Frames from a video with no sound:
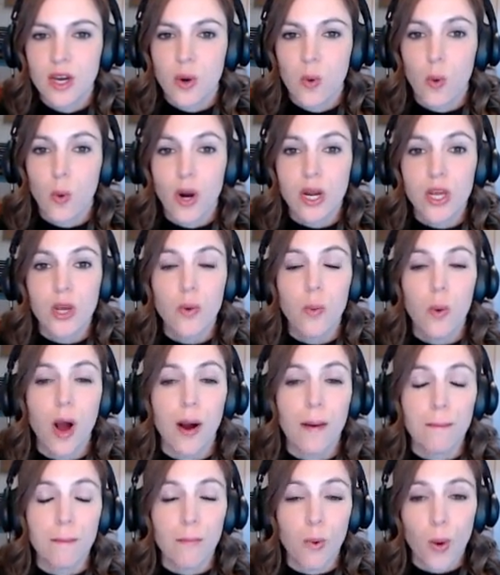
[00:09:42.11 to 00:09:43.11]
What do you
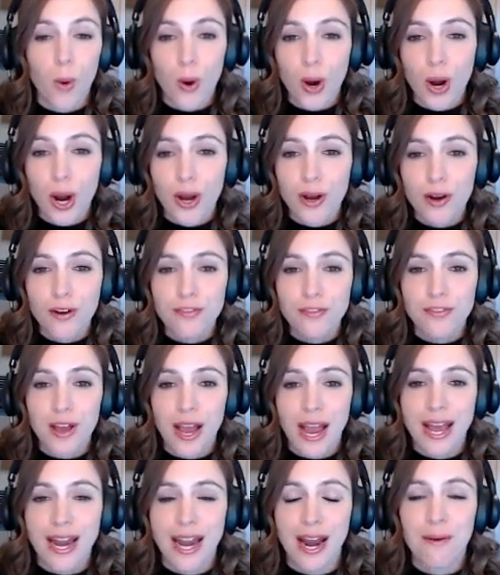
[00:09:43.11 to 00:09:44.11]
want more of?
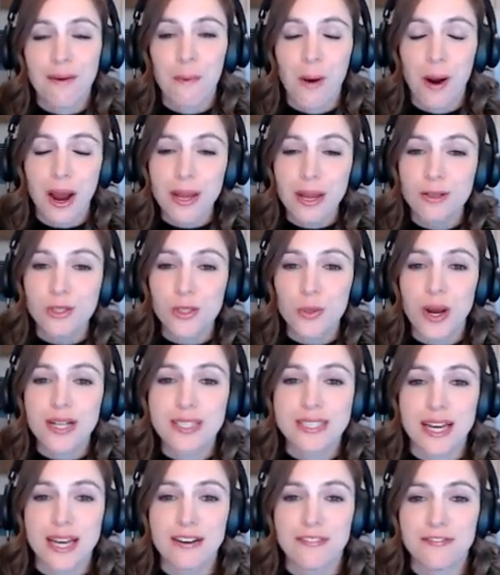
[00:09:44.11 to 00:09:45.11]
And I want you to
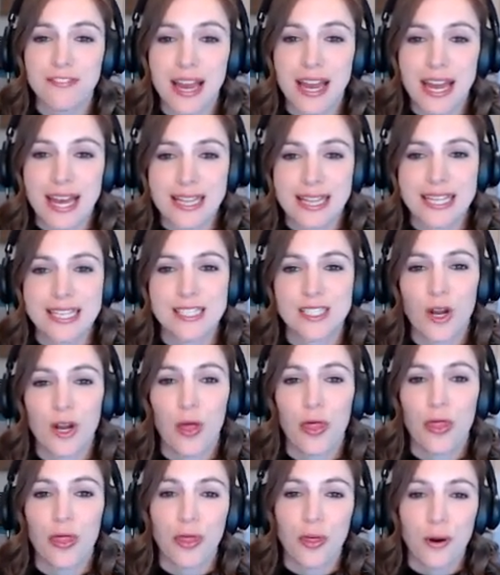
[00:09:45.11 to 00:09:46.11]
identify at least
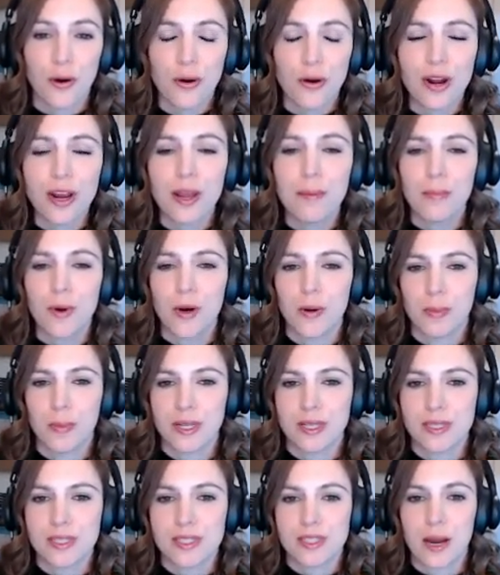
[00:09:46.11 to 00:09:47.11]
30
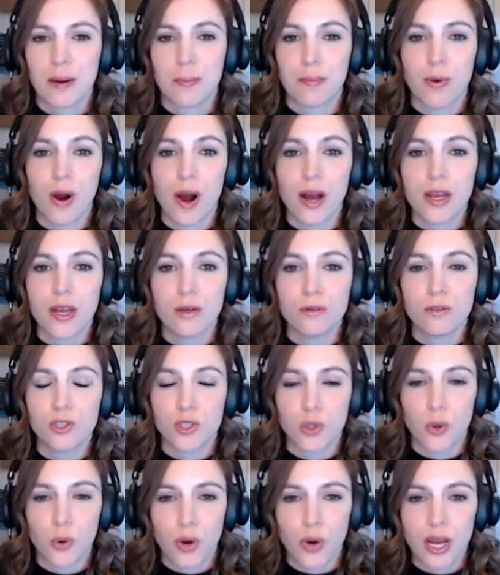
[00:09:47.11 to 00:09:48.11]
moments that brought you
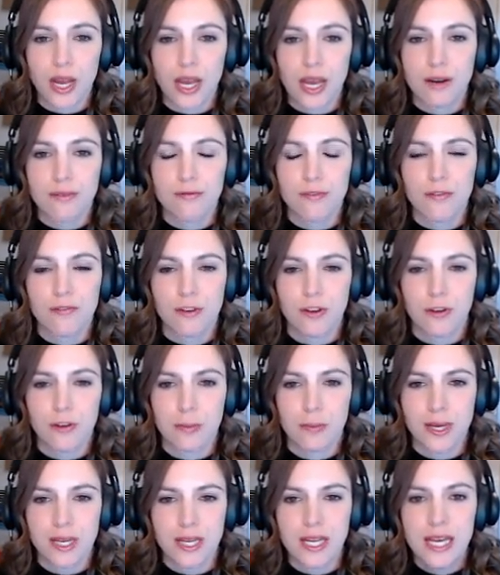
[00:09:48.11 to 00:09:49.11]
joy and
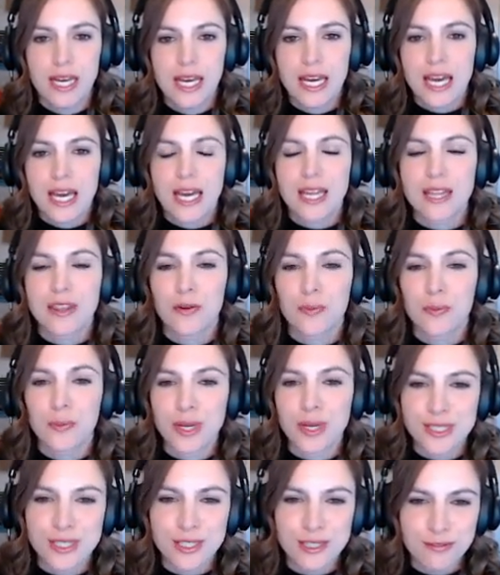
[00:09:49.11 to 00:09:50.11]
fulfillment. And the
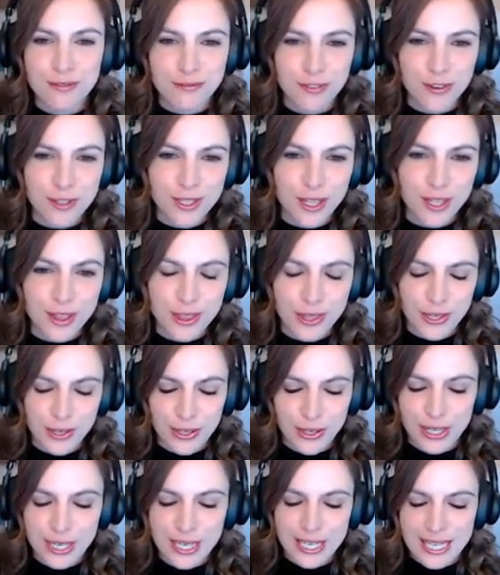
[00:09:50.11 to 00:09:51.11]
reason for the
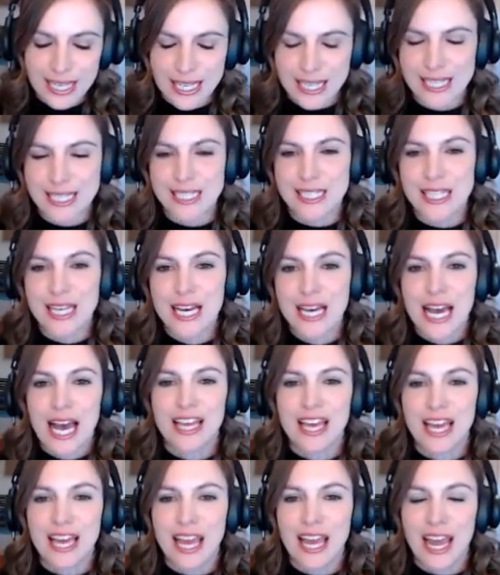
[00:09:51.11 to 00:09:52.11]
30 is
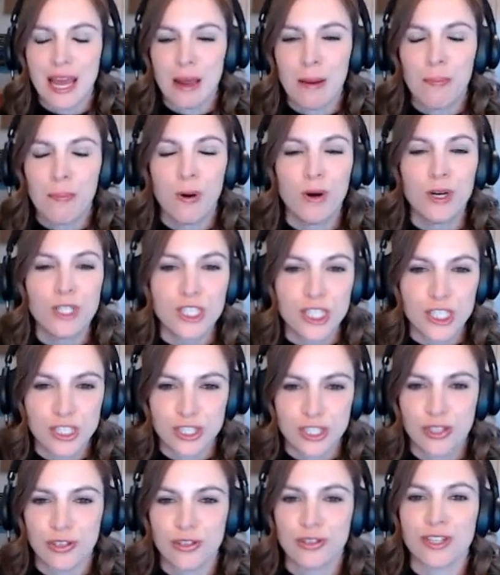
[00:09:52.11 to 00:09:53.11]
it
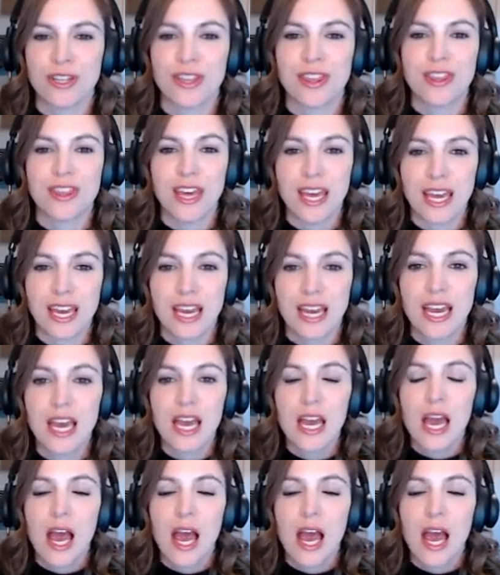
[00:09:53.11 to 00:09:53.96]
pushes you to think